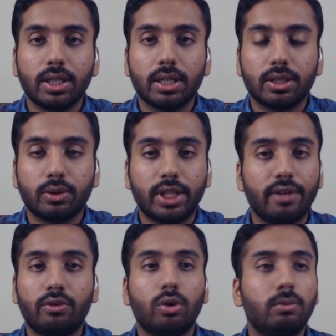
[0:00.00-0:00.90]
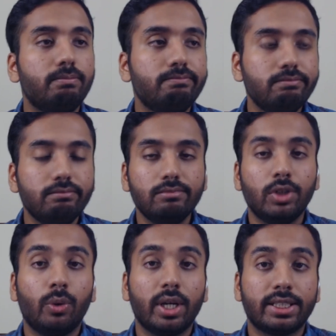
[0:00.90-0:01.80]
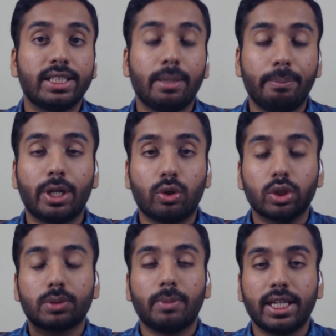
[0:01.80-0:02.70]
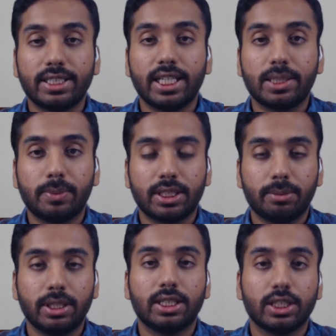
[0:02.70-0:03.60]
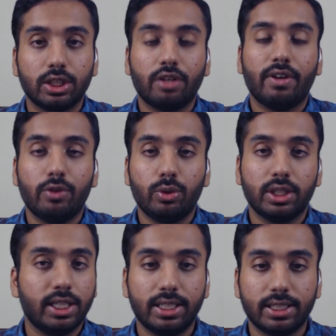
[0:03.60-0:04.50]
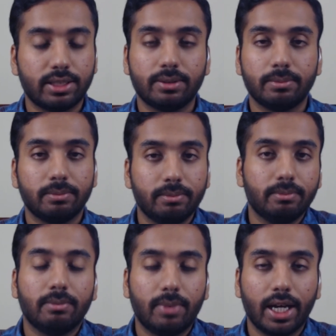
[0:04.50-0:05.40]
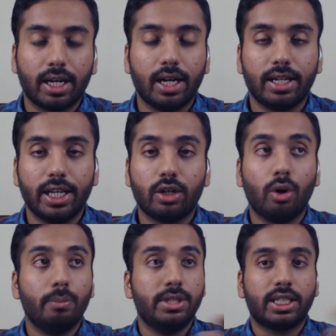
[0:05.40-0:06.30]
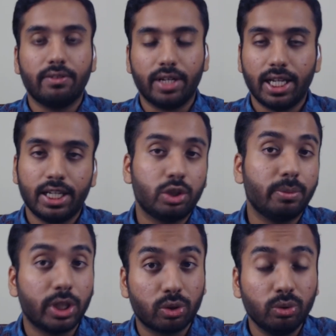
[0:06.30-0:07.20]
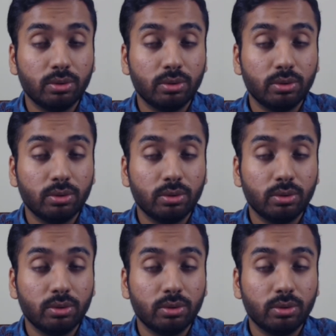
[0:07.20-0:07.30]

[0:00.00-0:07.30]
So therefore, do I say that because my sense perception is a result of evolution that I can't take objective reality to be true?